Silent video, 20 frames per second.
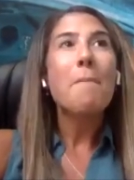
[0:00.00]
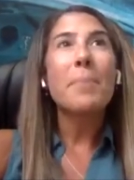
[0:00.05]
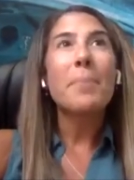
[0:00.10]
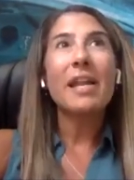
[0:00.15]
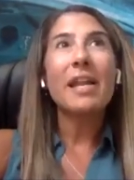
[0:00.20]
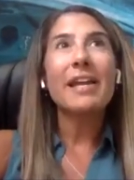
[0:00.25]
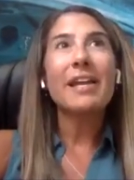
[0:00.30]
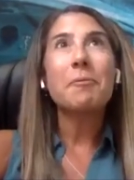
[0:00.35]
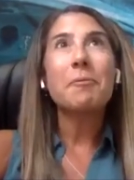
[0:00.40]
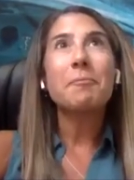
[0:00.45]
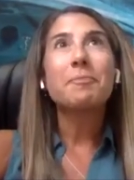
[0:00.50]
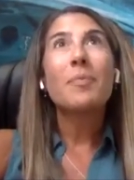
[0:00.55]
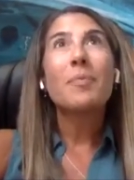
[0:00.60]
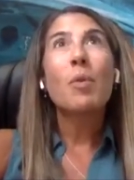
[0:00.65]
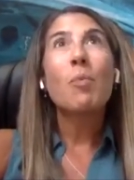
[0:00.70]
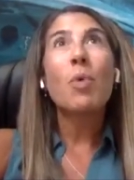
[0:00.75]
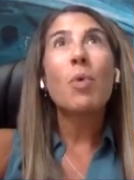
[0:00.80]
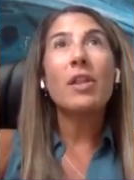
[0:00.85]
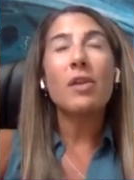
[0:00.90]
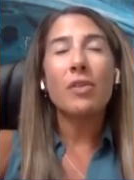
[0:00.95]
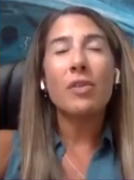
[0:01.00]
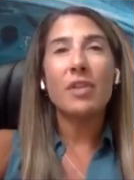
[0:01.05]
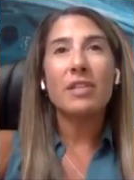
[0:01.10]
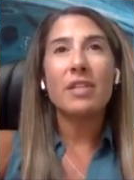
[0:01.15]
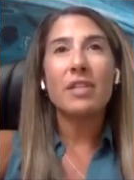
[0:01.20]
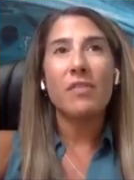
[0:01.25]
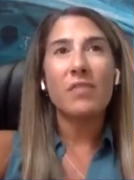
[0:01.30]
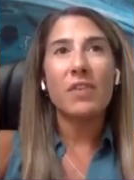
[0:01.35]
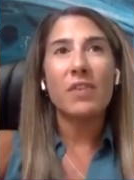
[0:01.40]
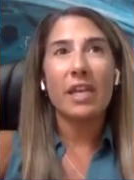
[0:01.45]
but like one of the other things
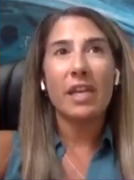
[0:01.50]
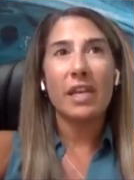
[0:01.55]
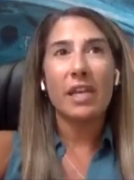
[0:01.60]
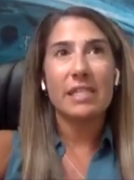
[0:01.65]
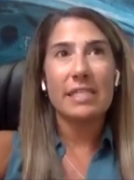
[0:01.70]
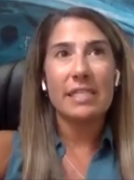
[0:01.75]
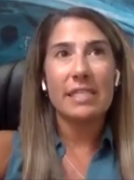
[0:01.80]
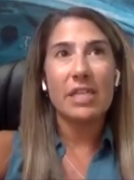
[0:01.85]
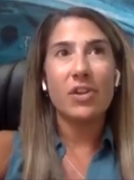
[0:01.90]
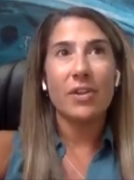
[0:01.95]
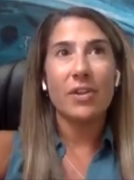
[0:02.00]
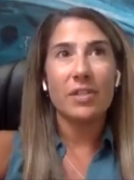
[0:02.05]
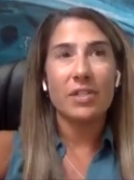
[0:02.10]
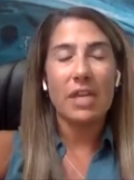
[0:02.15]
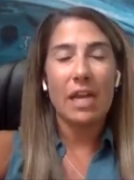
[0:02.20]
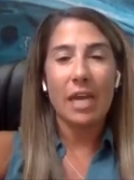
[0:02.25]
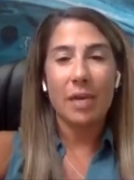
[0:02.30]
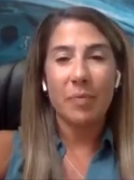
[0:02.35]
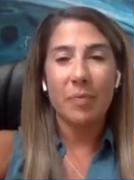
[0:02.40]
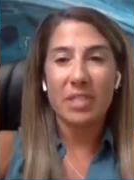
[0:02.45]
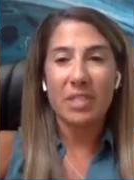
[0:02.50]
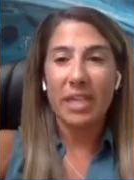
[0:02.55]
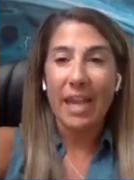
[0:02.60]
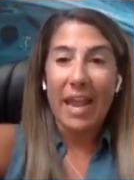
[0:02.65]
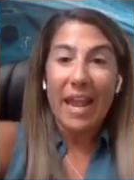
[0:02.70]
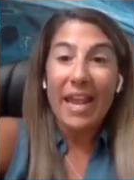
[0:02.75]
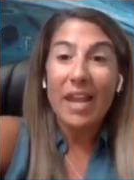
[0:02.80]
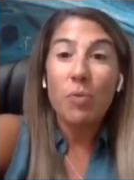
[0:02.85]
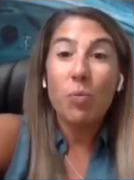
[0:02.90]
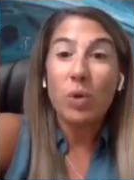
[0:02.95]
I feel like I see all the time is like,
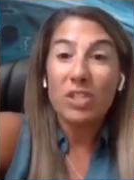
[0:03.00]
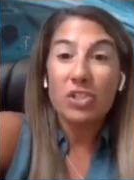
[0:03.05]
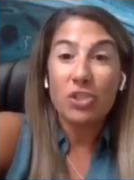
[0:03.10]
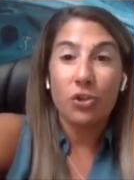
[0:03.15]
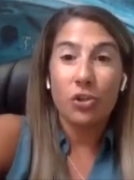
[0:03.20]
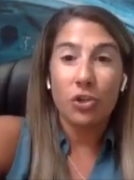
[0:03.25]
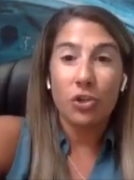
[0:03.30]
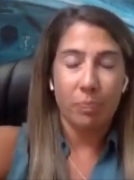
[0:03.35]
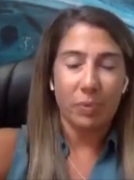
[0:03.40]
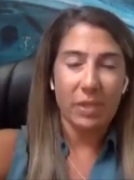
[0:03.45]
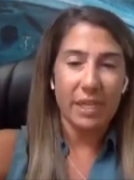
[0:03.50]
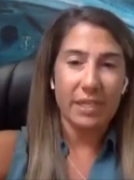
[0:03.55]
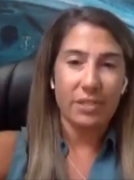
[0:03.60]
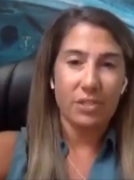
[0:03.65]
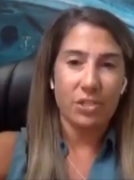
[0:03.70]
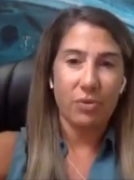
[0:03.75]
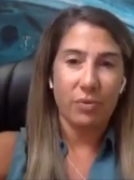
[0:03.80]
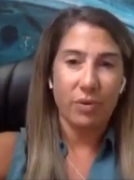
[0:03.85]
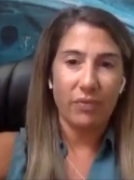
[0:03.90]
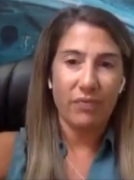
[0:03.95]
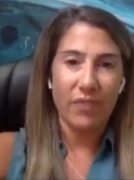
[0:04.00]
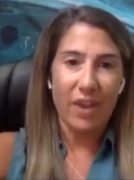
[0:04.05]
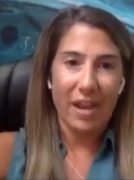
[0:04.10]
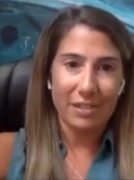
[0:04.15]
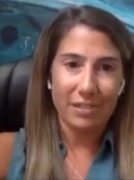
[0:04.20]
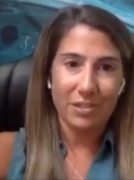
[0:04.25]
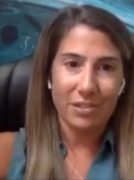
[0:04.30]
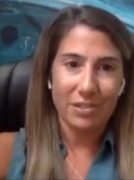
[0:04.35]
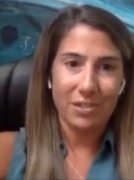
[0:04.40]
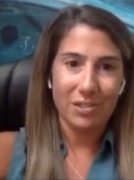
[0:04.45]
hey, what's a good place to
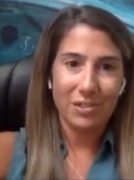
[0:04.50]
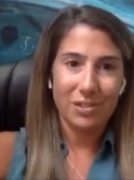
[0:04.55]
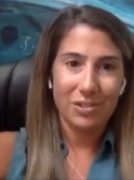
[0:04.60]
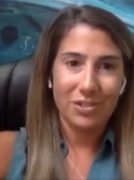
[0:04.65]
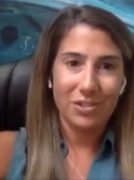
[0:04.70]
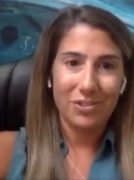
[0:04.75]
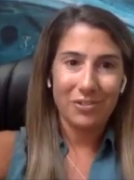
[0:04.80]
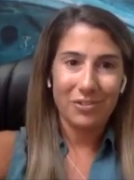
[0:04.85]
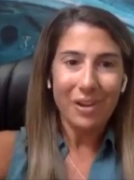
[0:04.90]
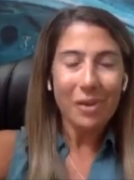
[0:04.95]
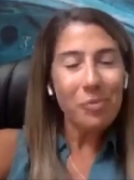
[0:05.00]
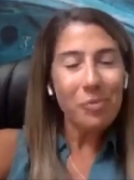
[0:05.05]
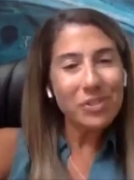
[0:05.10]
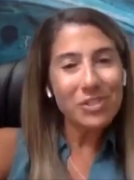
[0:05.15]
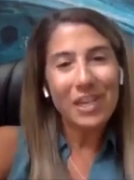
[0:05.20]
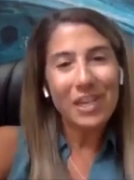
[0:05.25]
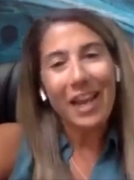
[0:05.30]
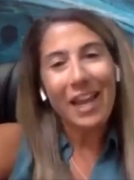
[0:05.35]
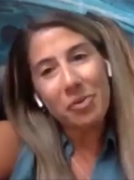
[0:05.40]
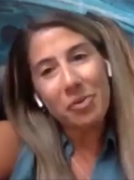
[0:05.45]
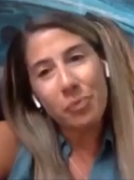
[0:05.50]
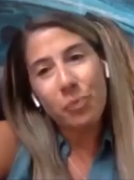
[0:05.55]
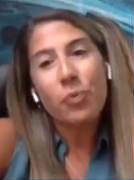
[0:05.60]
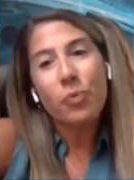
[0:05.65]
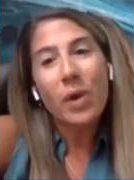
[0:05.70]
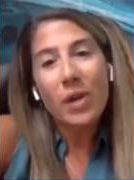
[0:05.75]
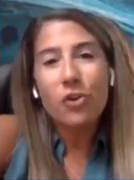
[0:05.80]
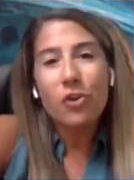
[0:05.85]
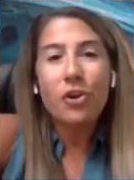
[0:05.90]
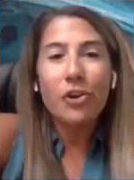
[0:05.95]
invest? and once again
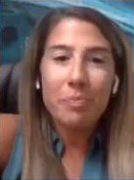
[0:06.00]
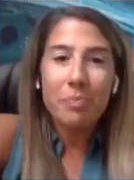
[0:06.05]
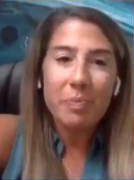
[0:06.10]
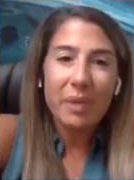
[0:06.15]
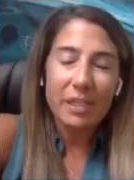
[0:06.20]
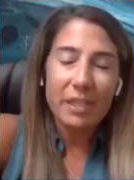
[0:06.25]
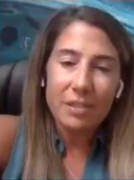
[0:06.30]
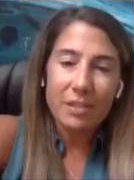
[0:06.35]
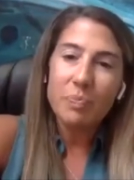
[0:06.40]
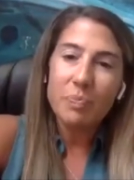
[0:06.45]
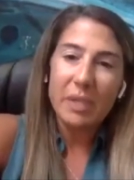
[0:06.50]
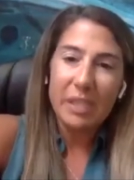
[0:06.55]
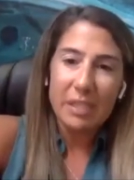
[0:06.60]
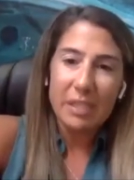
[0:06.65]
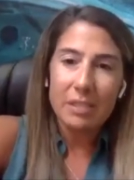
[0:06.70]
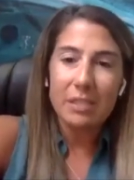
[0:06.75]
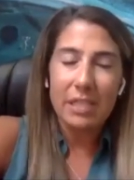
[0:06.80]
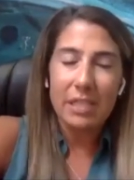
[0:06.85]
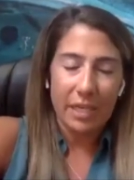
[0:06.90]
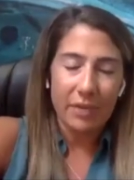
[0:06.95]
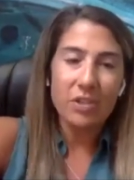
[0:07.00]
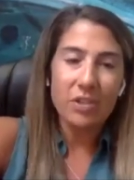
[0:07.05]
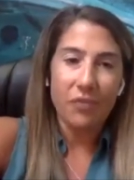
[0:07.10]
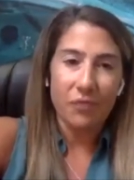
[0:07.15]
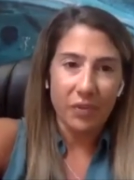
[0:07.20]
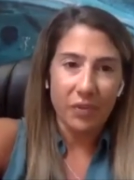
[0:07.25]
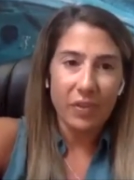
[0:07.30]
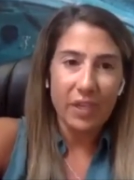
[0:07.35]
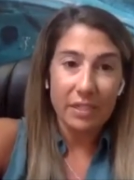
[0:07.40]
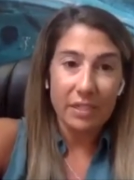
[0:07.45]
what good means means the
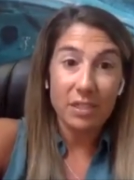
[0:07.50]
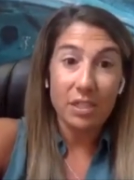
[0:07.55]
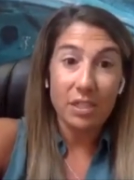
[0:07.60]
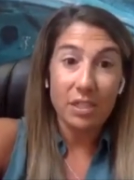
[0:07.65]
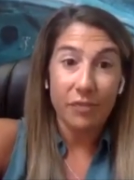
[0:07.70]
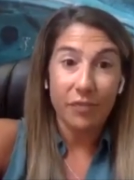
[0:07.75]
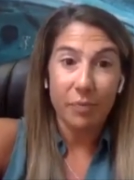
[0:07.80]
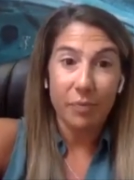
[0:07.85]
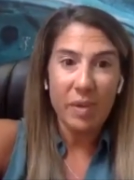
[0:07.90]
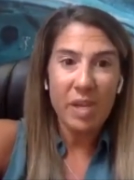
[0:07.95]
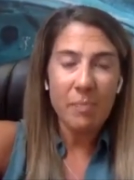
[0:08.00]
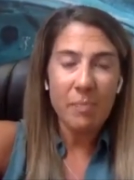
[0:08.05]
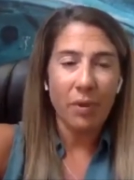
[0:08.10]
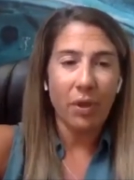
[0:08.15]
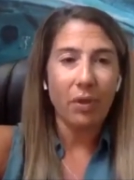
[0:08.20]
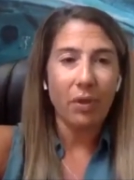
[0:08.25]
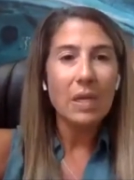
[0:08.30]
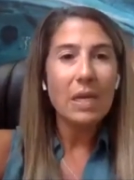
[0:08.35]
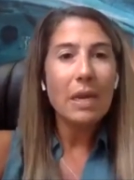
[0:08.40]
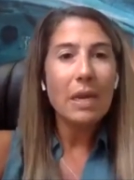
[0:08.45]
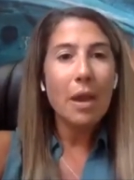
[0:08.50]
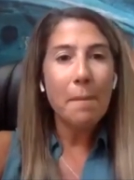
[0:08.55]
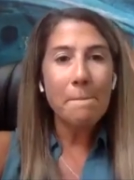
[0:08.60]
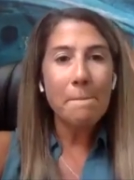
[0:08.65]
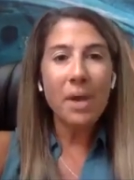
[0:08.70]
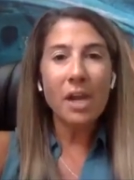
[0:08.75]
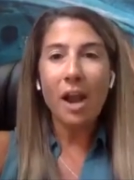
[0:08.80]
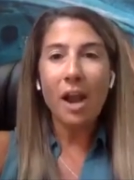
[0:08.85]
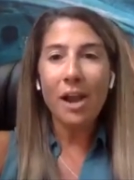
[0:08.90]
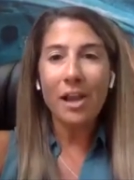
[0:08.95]
different things to different people mm-hmm.
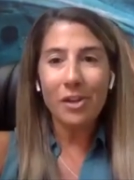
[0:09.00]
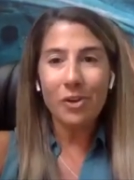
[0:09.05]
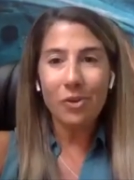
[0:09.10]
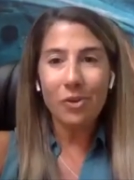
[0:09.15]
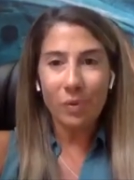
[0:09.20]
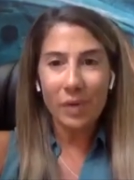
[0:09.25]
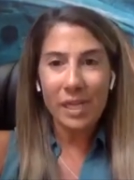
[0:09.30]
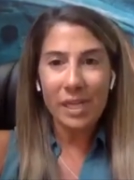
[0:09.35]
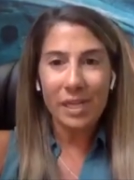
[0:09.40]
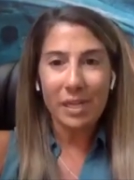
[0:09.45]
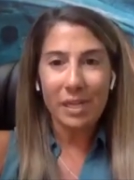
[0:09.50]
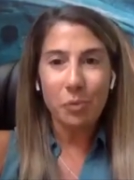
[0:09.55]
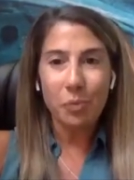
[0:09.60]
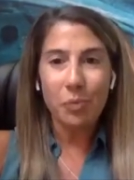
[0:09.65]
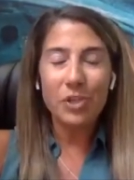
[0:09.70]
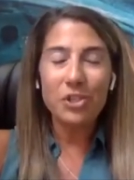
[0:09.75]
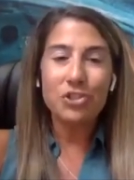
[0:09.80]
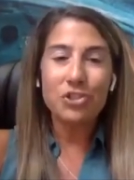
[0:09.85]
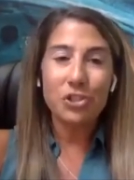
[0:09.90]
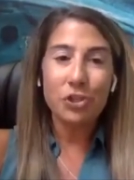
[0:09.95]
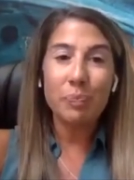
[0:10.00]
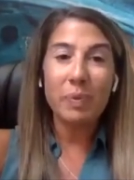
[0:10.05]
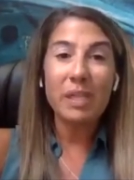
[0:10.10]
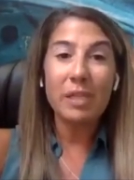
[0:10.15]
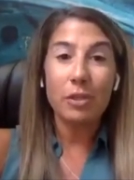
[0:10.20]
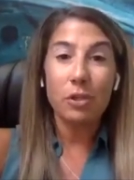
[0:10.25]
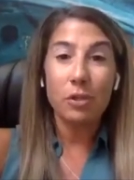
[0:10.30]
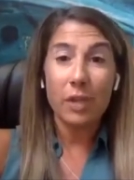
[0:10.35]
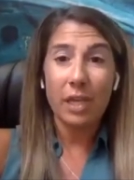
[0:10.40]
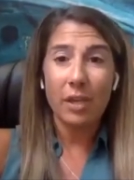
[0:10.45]
but i agree we should be
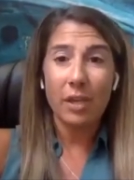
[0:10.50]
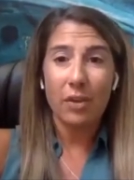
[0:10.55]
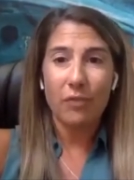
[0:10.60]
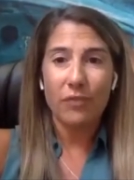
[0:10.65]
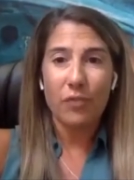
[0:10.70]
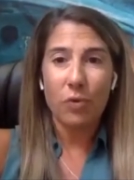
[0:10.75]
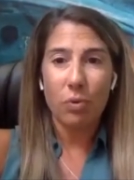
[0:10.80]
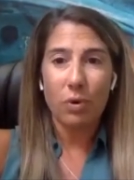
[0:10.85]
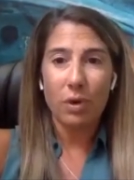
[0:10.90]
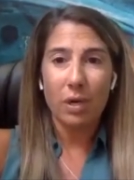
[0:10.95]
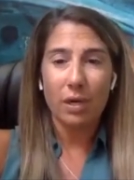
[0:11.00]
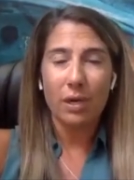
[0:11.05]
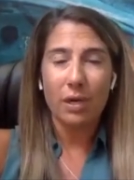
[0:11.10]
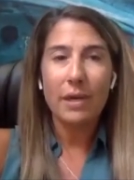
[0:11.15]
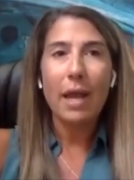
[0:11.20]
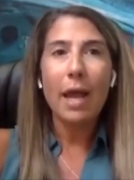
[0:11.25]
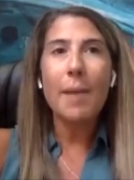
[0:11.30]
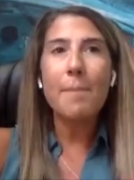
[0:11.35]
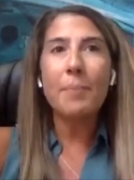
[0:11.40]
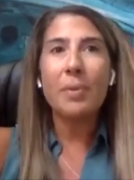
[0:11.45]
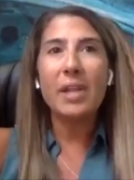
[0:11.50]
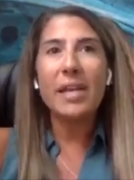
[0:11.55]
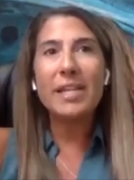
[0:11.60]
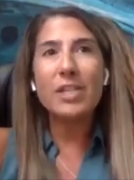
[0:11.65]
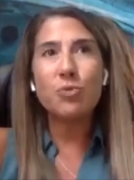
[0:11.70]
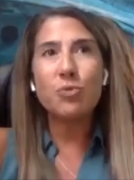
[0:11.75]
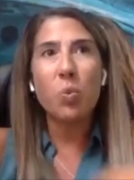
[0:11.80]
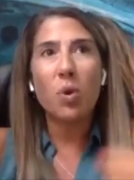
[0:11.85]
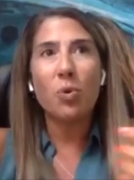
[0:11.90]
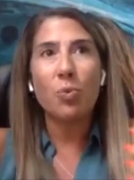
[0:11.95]
looking for a
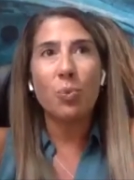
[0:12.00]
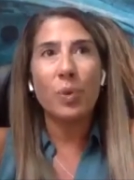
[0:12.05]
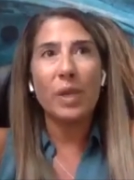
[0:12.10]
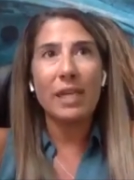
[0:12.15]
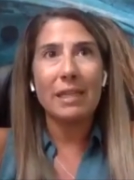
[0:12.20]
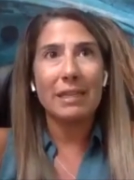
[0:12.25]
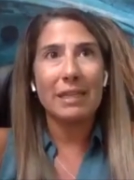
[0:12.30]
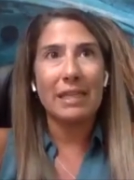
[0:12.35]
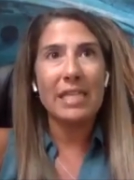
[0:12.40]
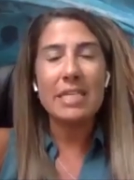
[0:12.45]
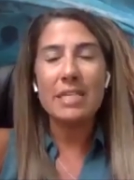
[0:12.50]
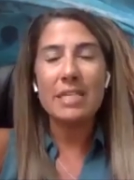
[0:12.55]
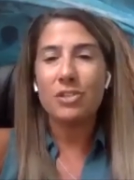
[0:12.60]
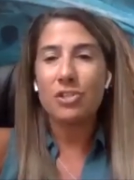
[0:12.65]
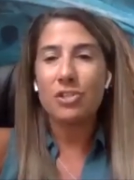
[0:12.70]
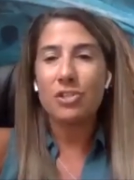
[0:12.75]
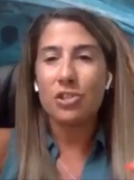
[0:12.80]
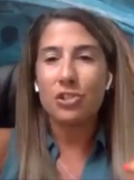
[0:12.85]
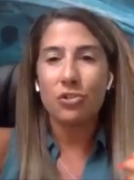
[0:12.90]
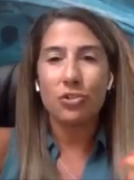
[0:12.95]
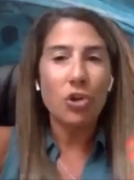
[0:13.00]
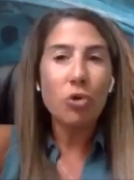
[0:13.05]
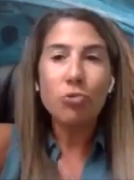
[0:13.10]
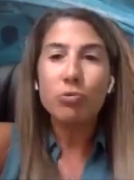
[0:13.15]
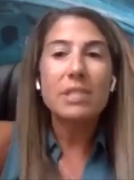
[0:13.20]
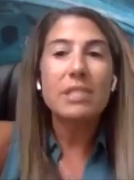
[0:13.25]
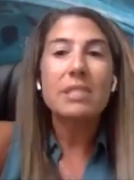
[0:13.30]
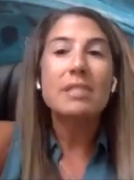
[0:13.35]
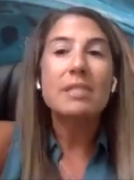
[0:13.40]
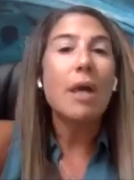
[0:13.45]
place where we at least know
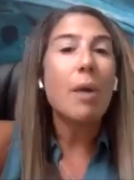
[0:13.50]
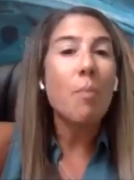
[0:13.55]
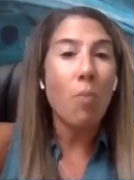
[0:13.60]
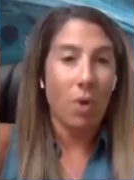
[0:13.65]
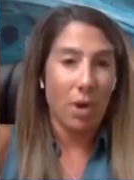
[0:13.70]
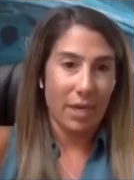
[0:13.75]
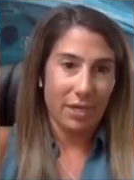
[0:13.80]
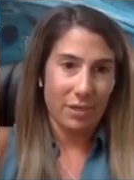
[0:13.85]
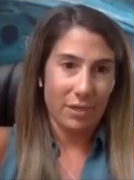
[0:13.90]
someone